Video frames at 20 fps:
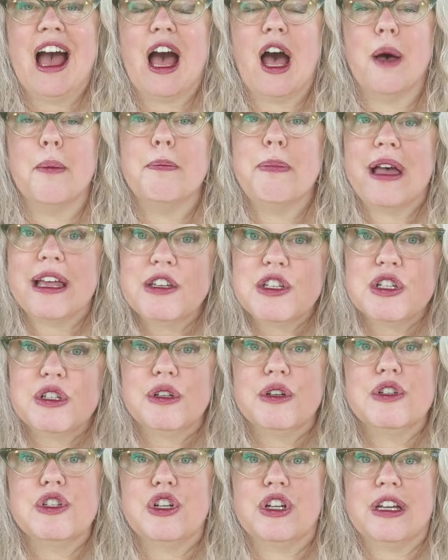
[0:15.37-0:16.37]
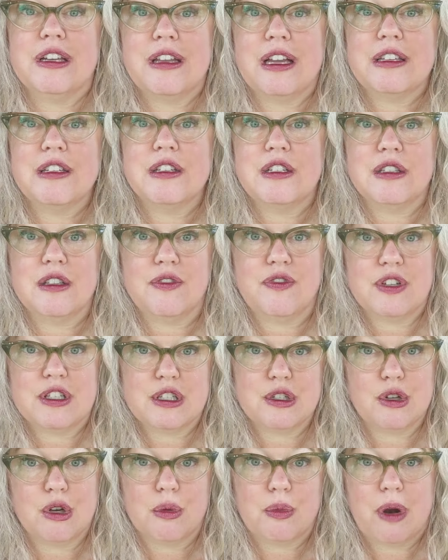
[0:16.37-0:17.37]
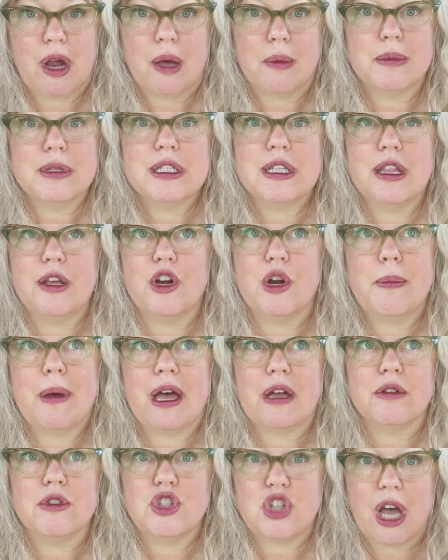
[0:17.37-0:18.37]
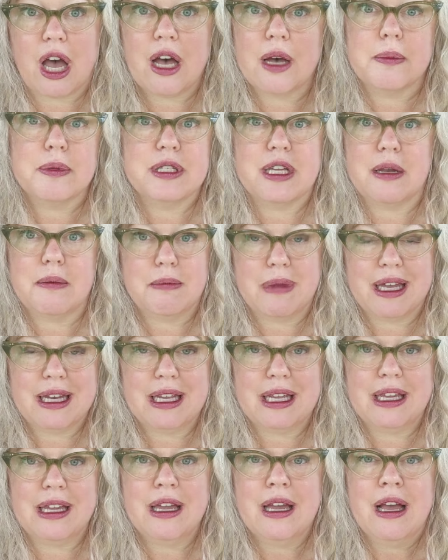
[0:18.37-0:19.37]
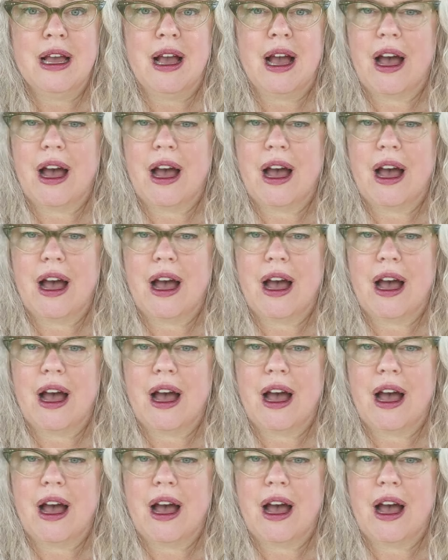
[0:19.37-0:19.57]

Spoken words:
Pentacles are connected to the physical realm, so they're about jobs and money,